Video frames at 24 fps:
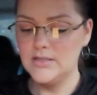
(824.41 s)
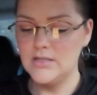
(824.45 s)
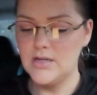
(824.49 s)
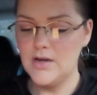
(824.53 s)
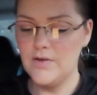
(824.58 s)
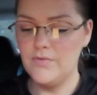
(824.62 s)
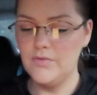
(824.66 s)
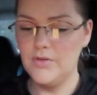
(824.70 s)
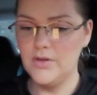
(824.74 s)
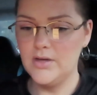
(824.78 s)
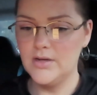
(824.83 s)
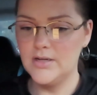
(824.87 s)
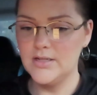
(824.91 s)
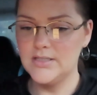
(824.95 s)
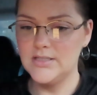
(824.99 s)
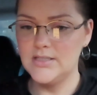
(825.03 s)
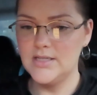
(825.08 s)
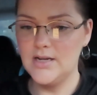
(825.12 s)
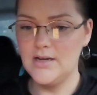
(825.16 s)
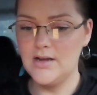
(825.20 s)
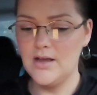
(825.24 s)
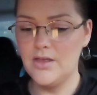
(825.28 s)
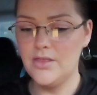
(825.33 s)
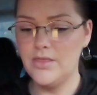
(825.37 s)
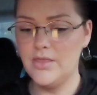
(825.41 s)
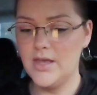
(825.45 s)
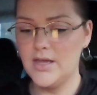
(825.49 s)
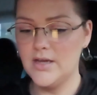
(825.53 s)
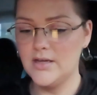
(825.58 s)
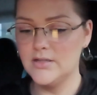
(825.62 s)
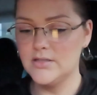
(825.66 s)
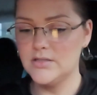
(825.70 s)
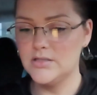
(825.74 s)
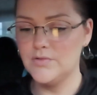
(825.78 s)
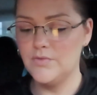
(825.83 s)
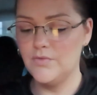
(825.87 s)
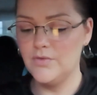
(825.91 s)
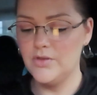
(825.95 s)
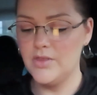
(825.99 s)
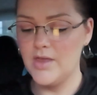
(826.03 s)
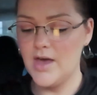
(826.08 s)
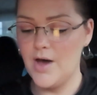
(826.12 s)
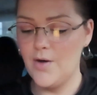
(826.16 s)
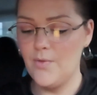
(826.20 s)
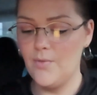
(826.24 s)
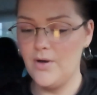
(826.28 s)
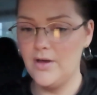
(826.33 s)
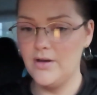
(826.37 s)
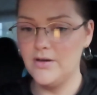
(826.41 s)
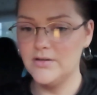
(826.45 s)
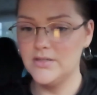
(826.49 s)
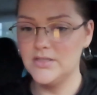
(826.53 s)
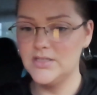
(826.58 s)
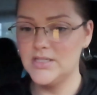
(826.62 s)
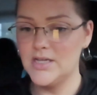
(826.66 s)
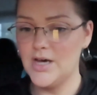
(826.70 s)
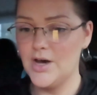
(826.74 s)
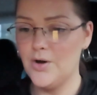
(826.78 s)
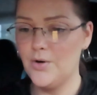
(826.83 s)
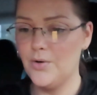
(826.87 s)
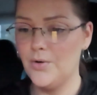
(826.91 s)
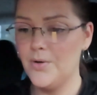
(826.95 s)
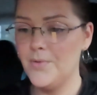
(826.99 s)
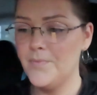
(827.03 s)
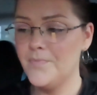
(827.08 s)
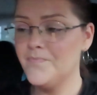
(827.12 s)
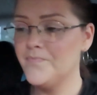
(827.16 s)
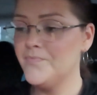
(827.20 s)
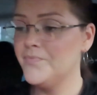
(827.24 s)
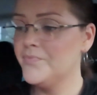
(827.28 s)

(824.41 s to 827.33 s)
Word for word: definitely gonna send a thanks for that one. So